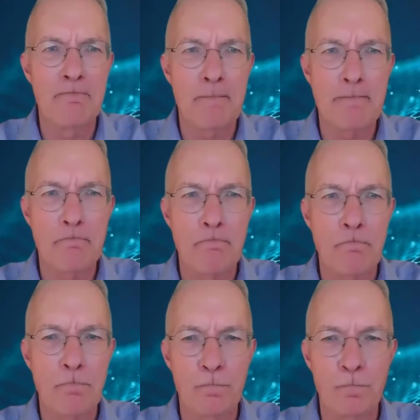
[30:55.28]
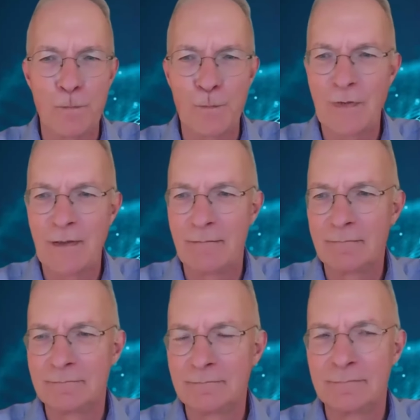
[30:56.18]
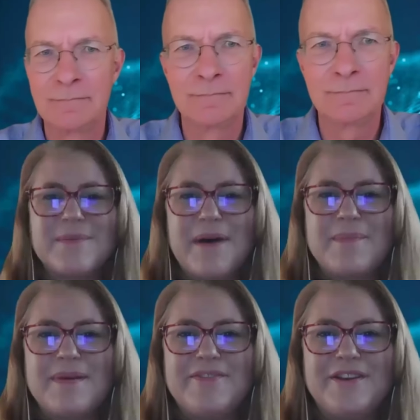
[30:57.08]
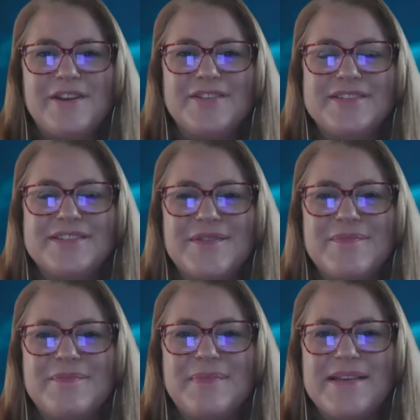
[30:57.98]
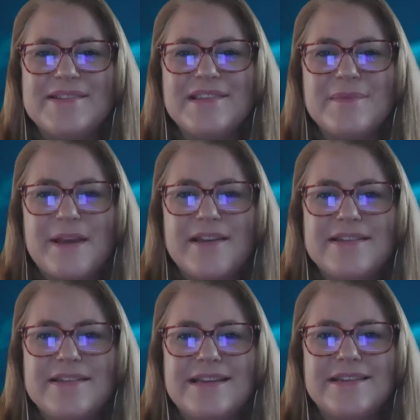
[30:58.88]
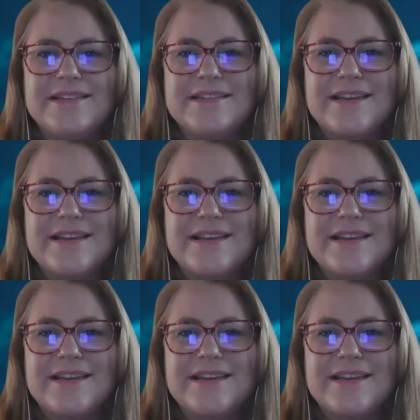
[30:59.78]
very good. Excellent. Okay, Pete, this one might be for you. So based on the mechanistic